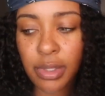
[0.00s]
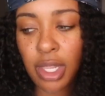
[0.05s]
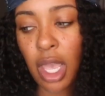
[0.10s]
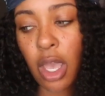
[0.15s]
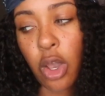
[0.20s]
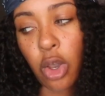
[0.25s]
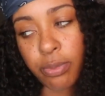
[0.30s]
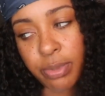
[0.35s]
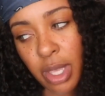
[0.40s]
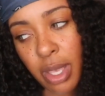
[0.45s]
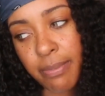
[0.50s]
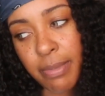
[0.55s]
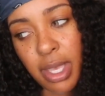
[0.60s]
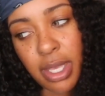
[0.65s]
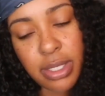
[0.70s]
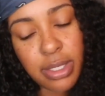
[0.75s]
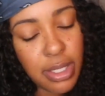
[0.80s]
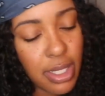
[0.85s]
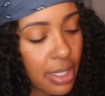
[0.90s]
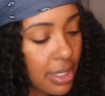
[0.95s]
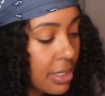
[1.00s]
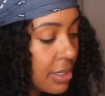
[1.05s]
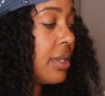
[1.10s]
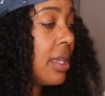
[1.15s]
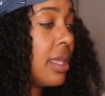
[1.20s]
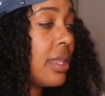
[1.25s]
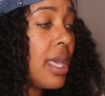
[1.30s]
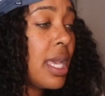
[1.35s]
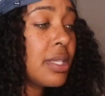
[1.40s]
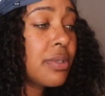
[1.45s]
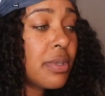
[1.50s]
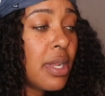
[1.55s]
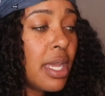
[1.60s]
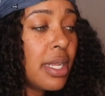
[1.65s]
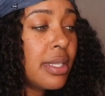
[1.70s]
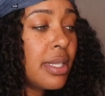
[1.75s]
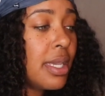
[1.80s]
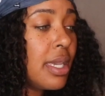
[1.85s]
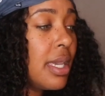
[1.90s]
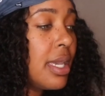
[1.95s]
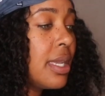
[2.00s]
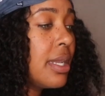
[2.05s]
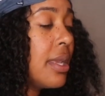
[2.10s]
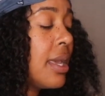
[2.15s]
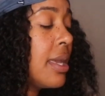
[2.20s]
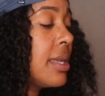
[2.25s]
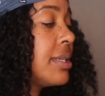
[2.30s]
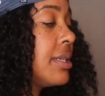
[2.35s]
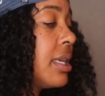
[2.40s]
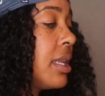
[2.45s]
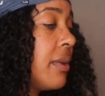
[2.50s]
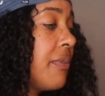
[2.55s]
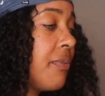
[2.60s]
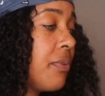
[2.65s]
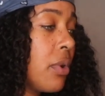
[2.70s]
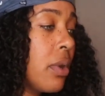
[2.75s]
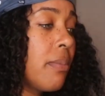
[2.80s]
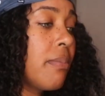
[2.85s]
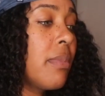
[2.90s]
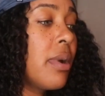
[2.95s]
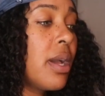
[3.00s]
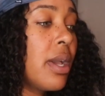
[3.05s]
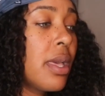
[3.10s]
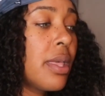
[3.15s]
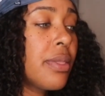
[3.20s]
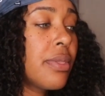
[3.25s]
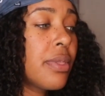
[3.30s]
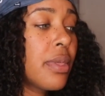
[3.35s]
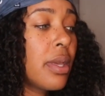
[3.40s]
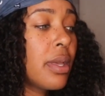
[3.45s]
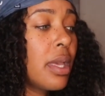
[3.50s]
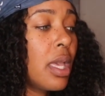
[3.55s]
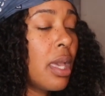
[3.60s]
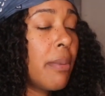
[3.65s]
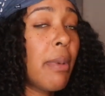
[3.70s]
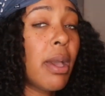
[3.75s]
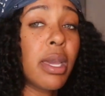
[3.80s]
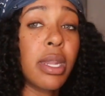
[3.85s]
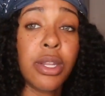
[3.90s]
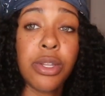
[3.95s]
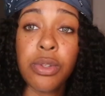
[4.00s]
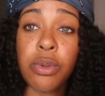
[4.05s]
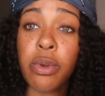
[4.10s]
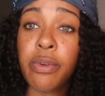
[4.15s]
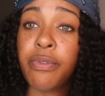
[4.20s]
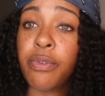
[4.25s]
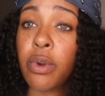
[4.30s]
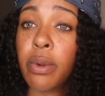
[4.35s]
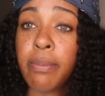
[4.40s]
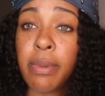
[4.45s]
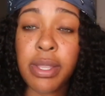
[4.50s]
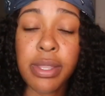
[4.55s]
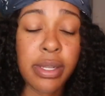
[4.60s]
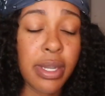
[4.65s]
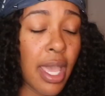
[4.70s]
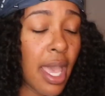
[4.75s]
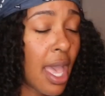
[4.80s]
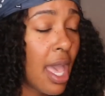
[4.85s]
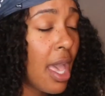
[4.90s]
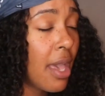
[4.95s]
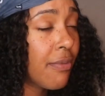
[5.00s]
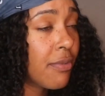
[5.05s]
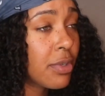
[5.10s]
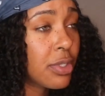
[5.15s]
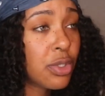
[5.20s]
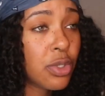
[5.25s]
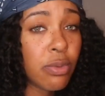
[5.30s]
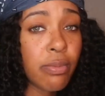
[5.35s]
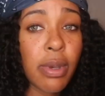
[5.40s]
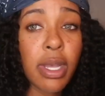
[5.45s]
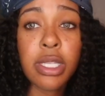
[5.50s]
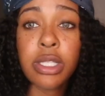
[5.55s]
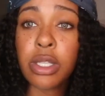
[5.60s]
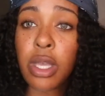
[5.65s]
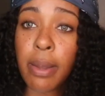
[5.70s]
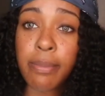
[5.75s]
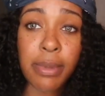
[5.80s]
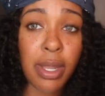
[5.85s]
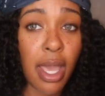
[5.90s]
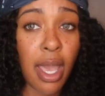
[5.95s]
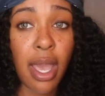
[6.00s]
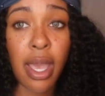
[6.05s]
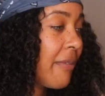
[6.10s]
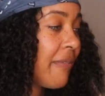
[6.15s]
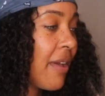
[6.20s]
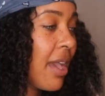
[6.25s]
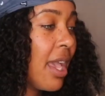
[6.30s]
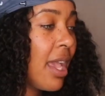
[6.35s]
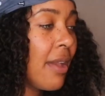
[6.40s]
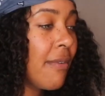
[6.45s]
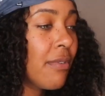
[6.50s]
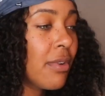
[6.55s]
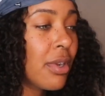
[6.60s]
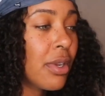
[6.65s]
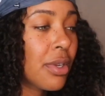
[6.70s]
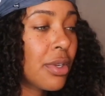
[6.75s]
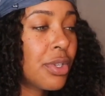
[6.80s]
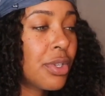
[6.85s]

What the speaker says: I hope that makes sense. Yeah, that's what I did. Did it for a month. Am I gonna do it for a month and a half or 2 months? I'm not. If I ever